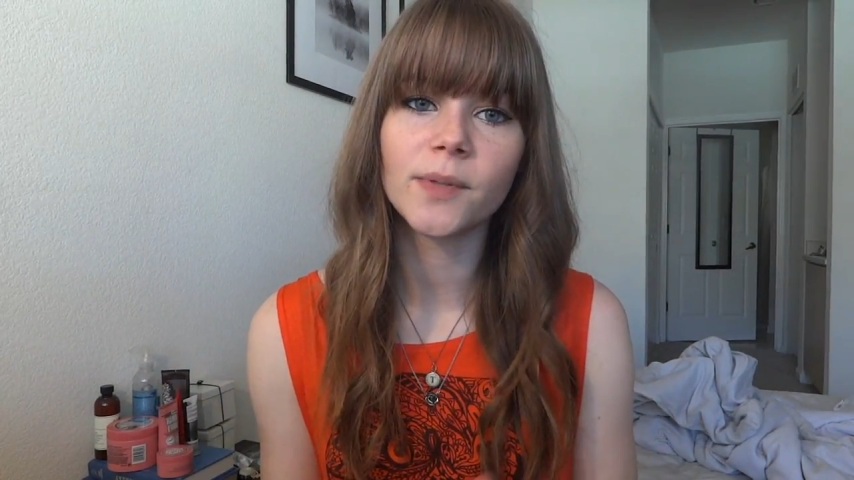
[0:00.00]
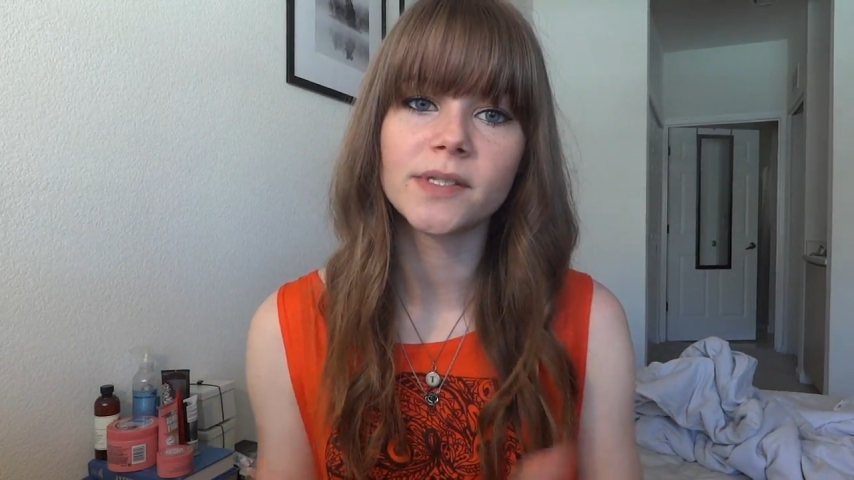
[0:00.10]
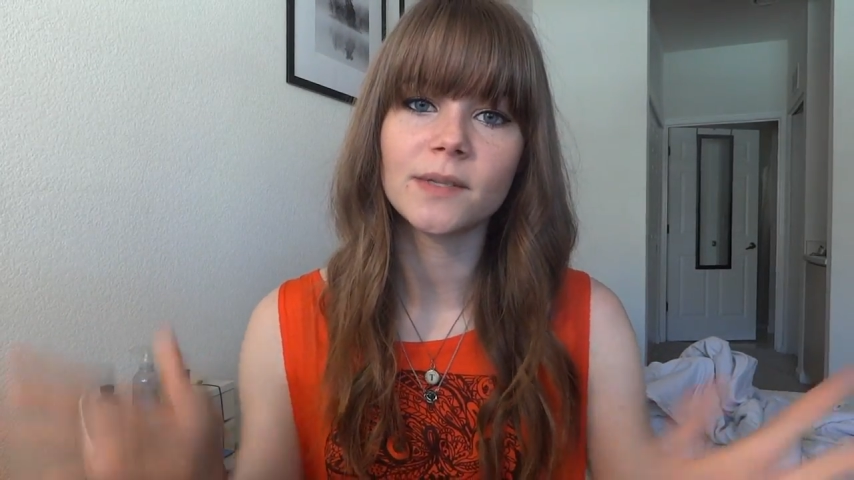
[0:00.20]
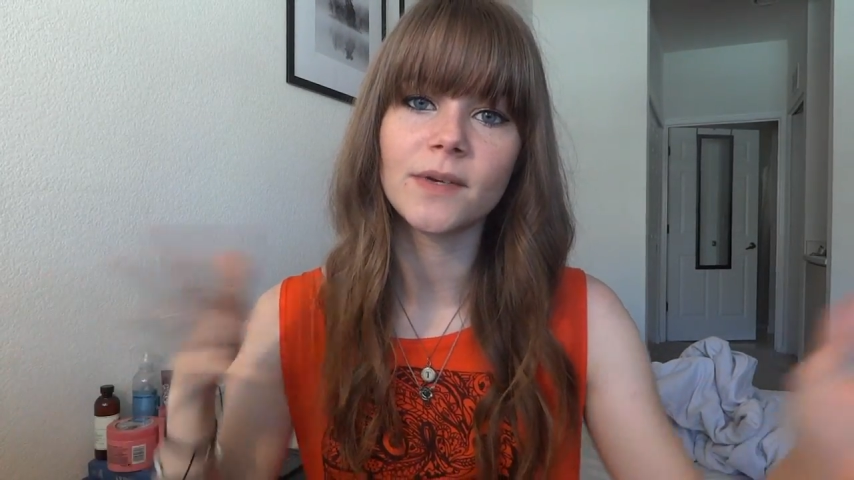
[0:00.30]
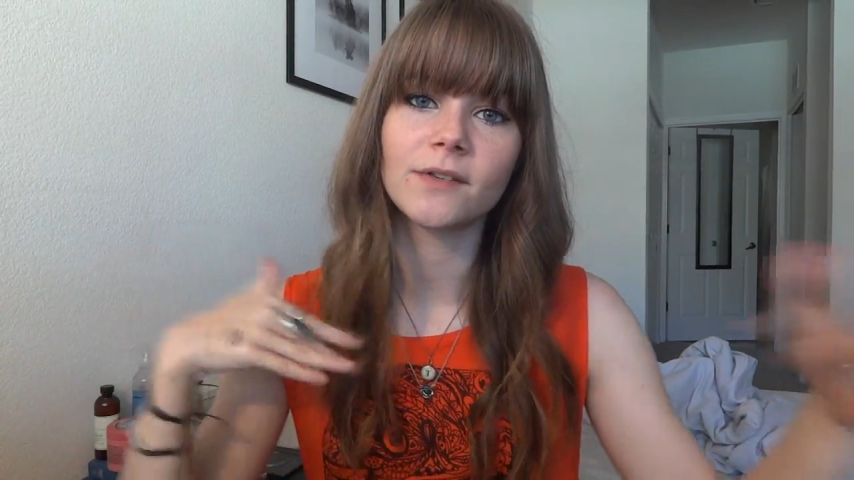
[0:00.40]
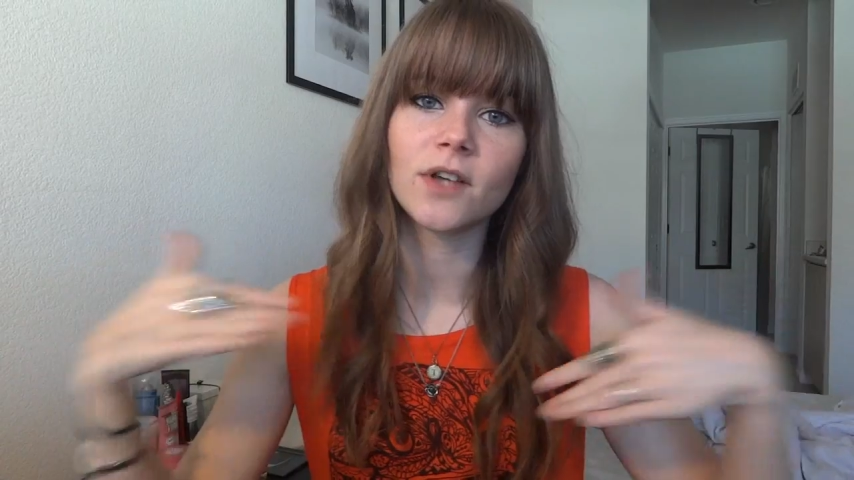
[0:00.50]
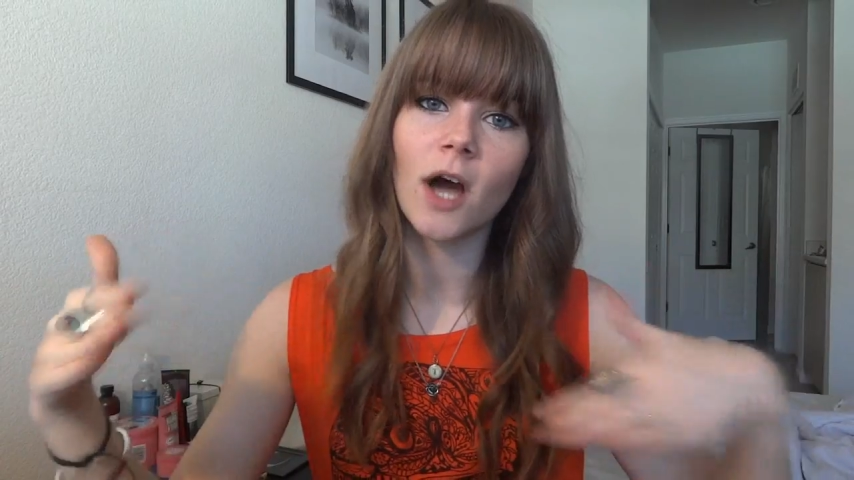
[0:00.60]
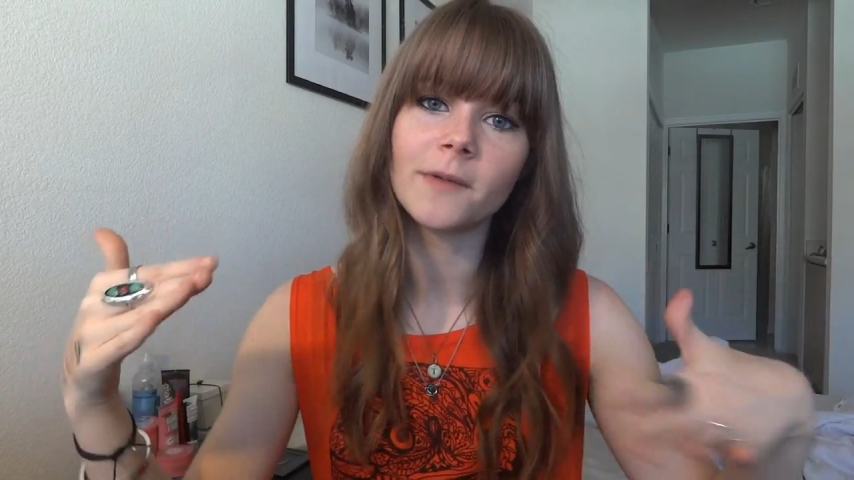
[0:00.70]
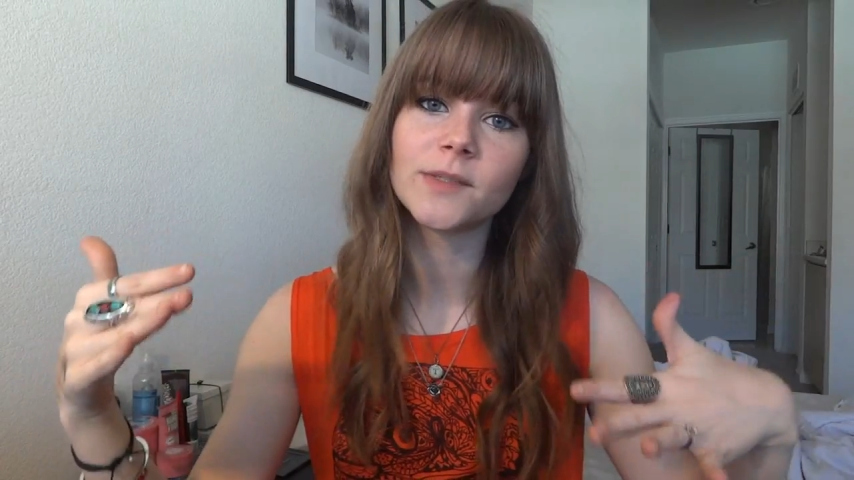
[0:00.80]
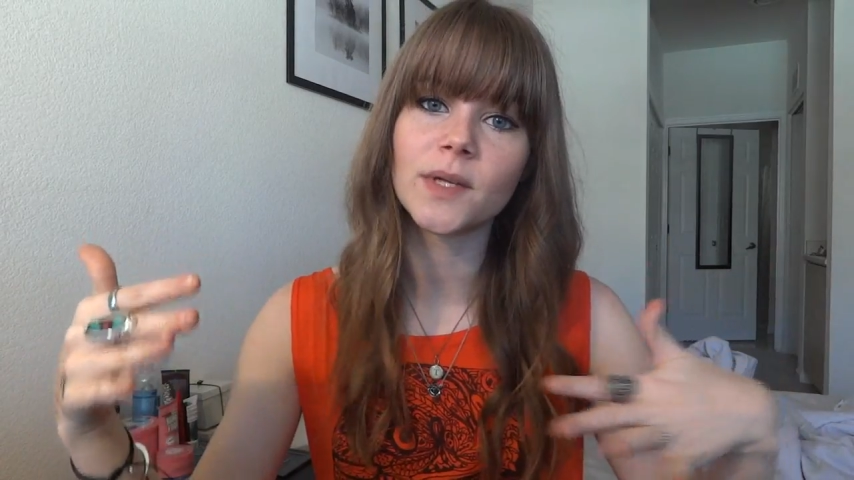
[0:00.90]
Please let me know in the
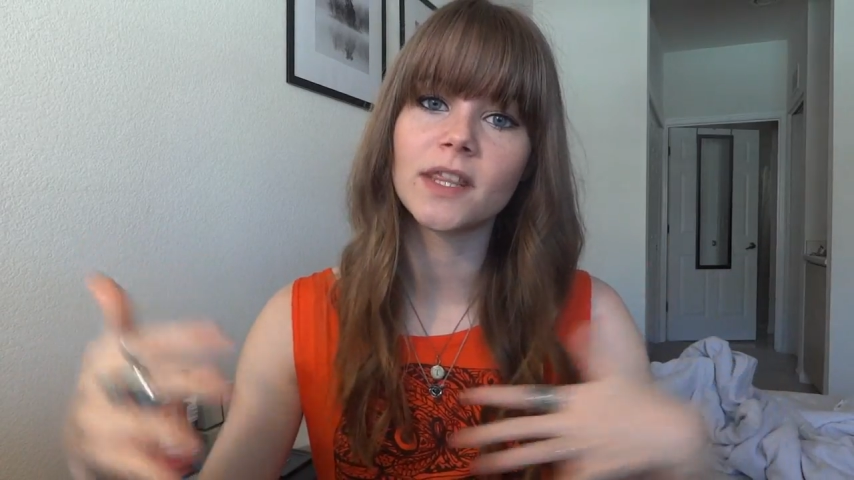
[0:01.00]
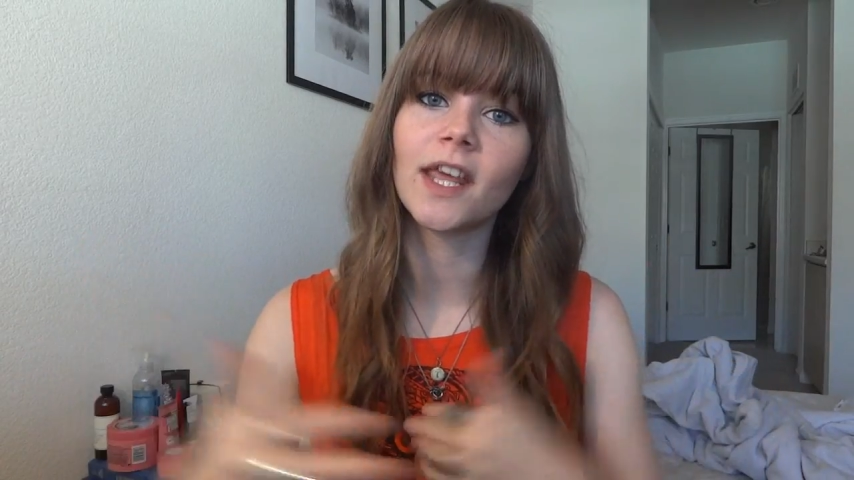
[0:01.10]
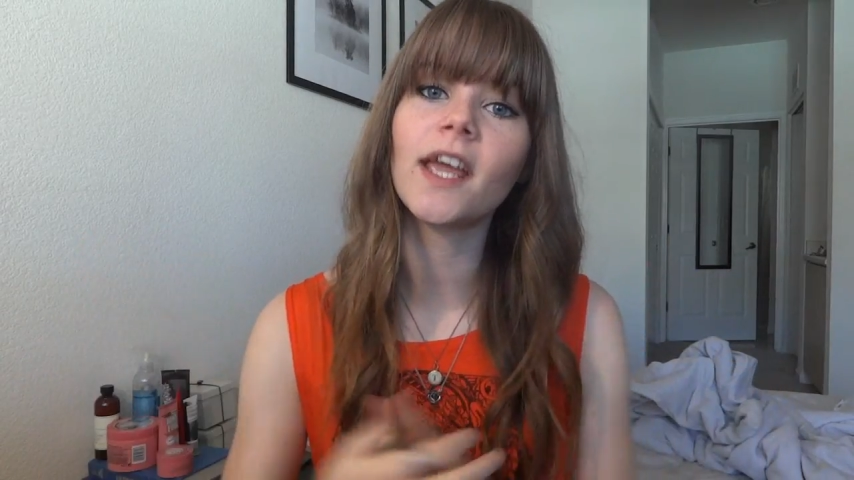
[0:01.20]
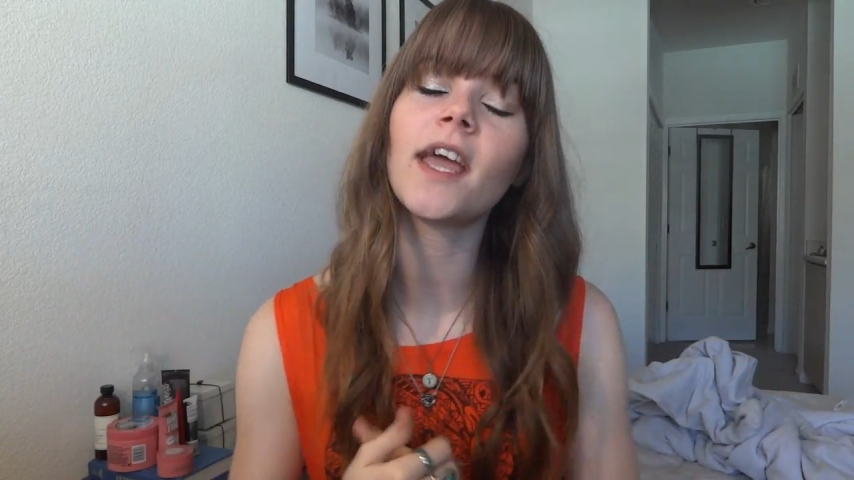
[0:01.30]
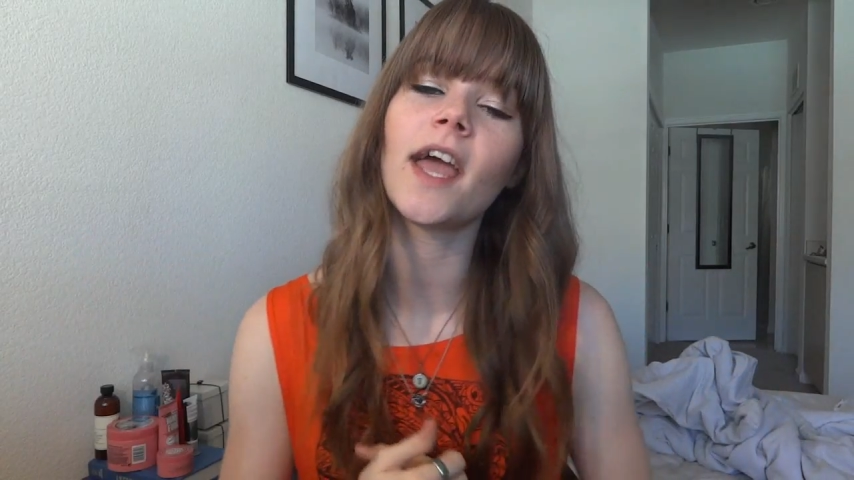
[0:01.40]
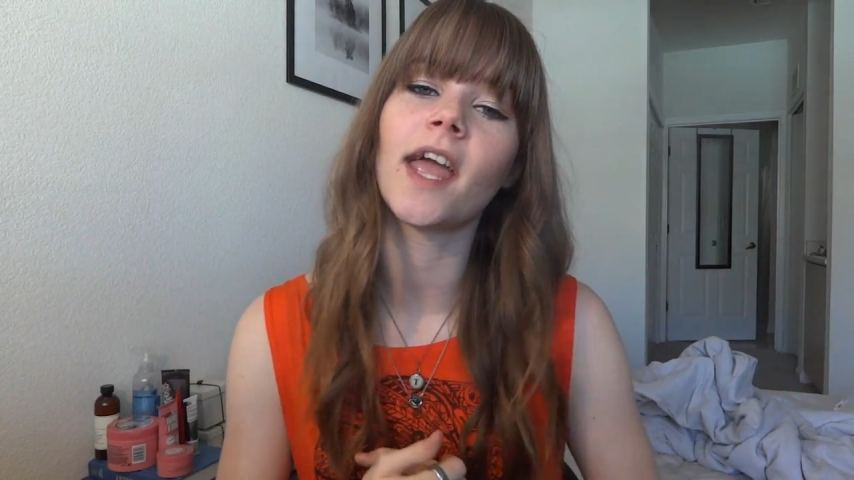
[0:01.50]
comments what you think